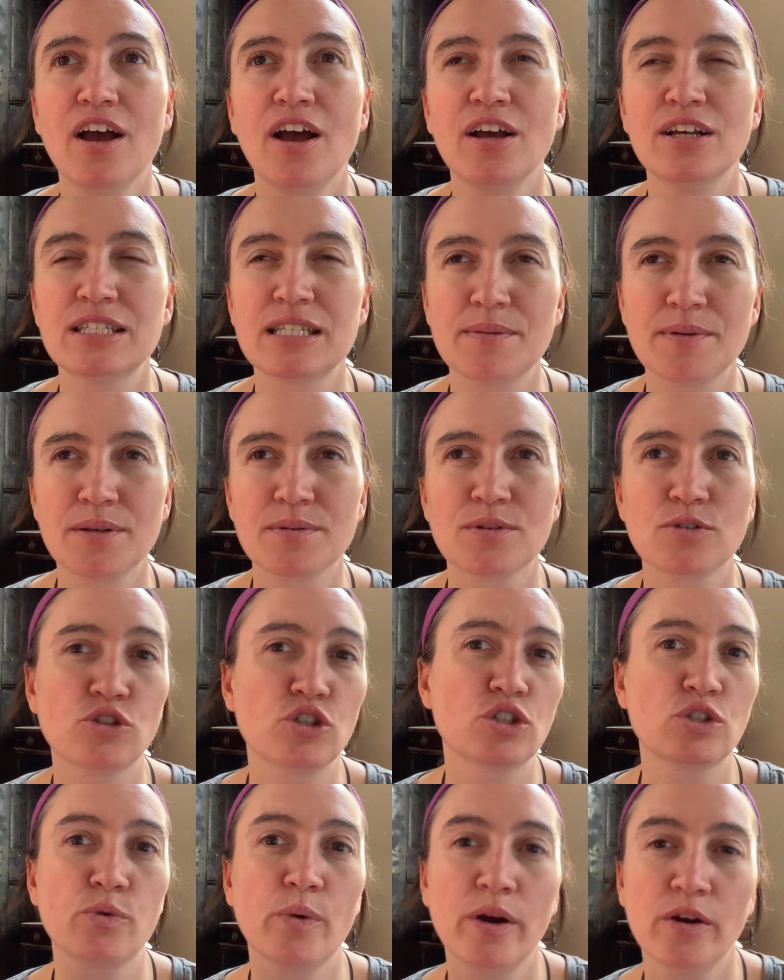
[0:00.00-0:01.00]
sometimes I'll
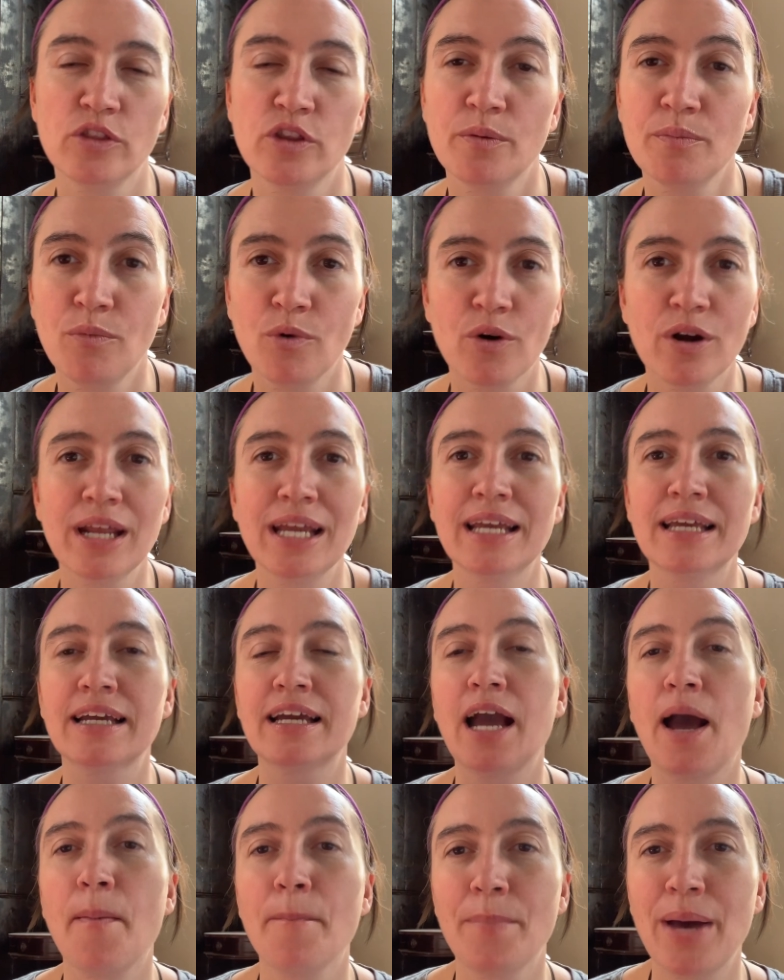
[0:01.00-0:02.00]
just go out in the morning and
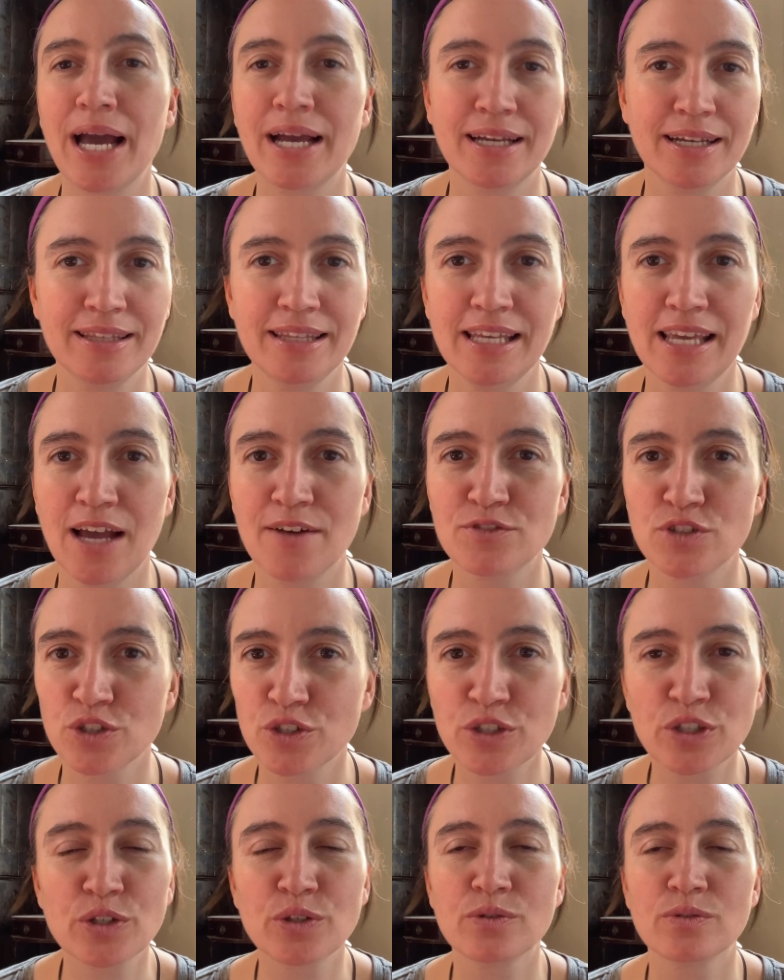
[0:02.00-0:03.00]
come back in the
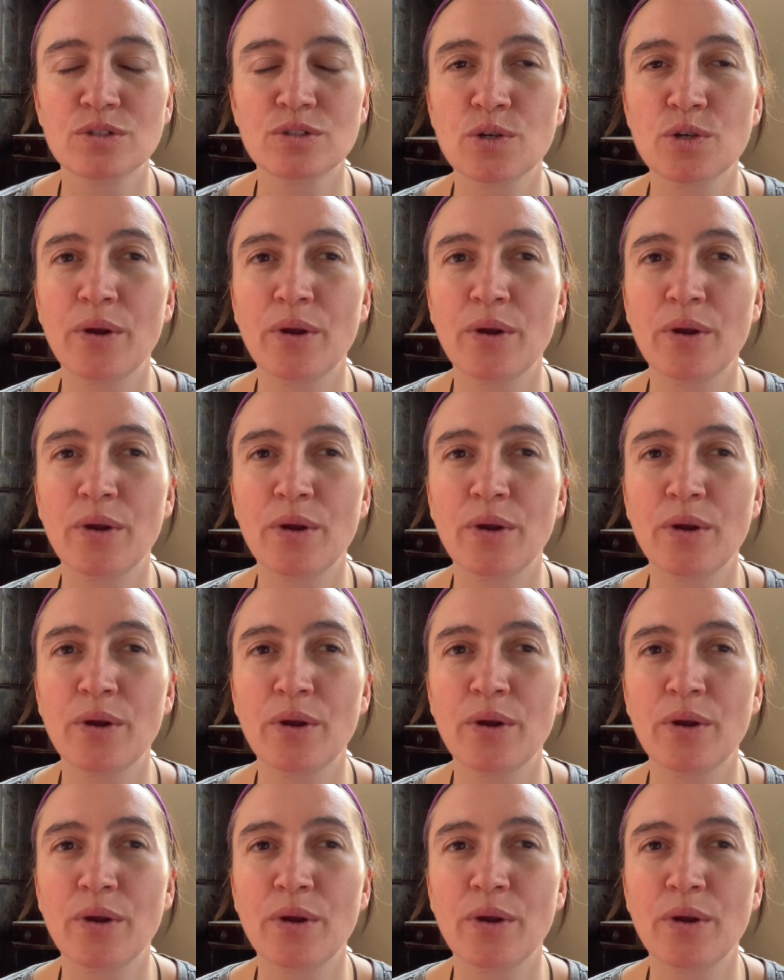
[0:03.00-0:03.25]
afternoon.